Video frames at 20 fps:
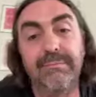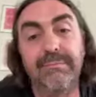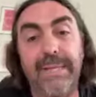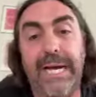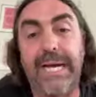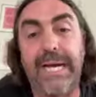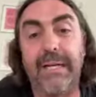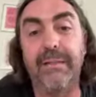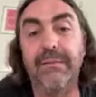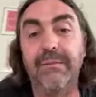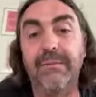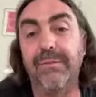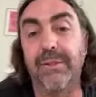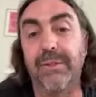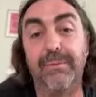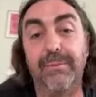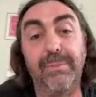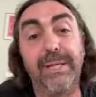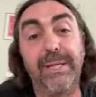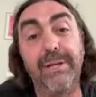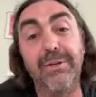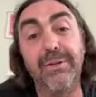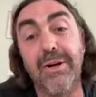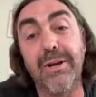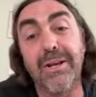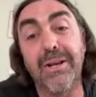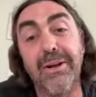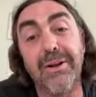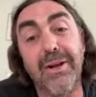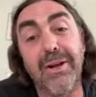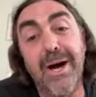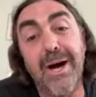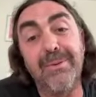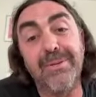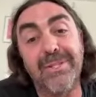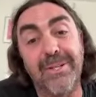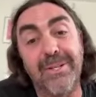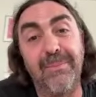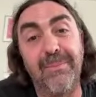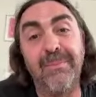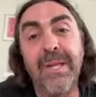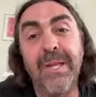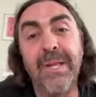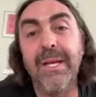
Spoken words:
bad for being drunk and on cobblestone.